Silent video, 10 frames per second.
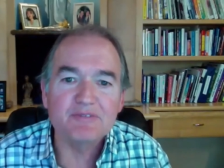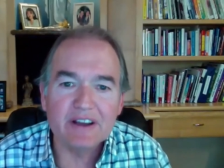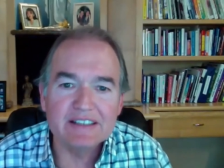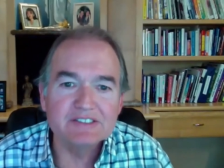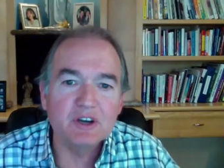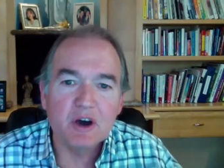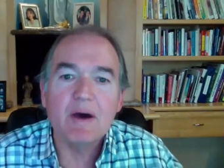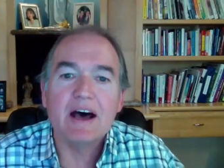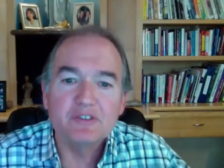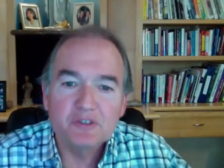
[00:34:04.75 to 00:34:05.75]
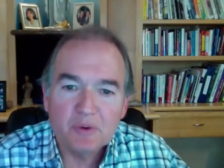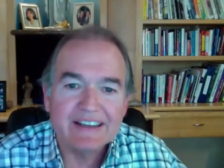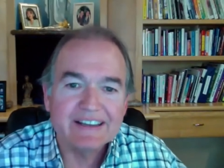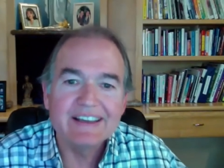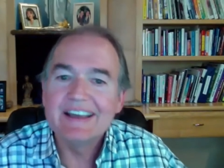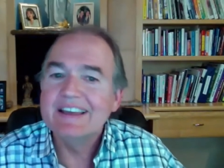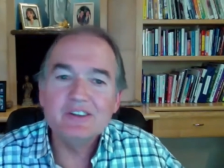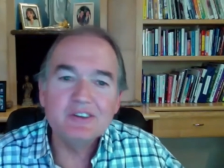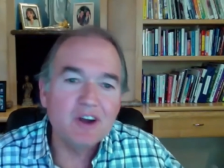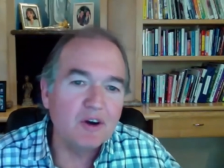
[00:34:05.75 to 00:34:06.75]
friends who go out and drink.
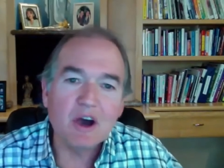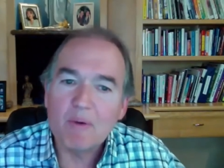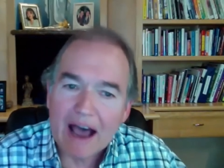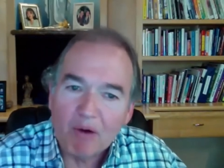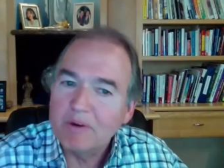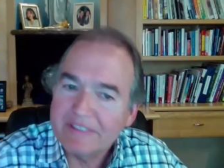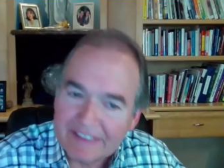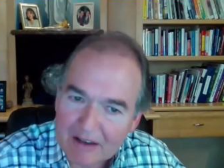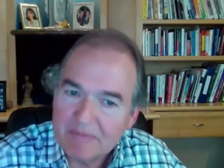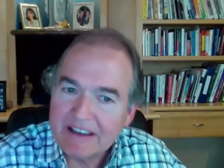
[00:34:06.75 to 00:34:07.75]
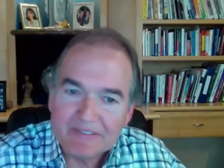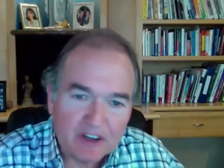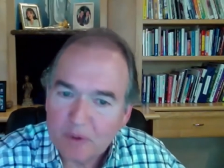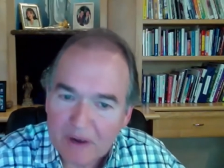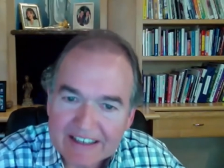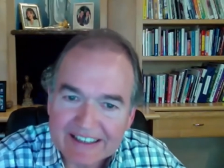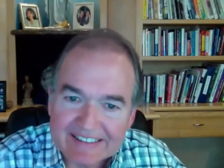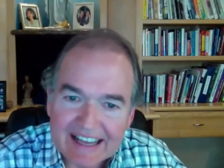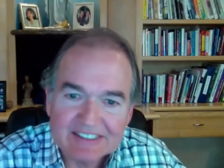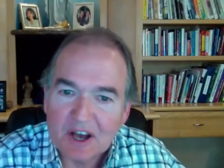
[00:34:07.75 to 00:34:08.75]
You don't go out with them if they're drinking.
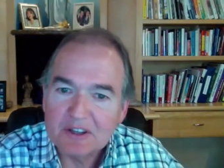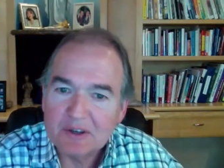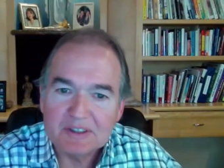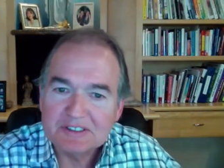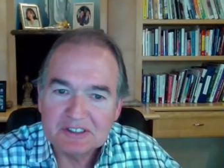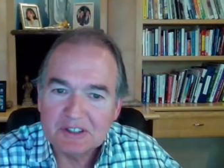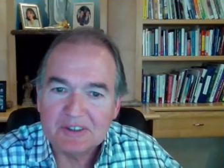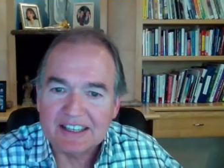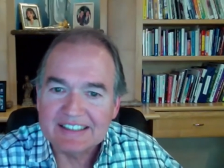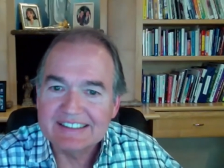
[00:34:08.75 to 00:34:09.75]
That's all there is to it.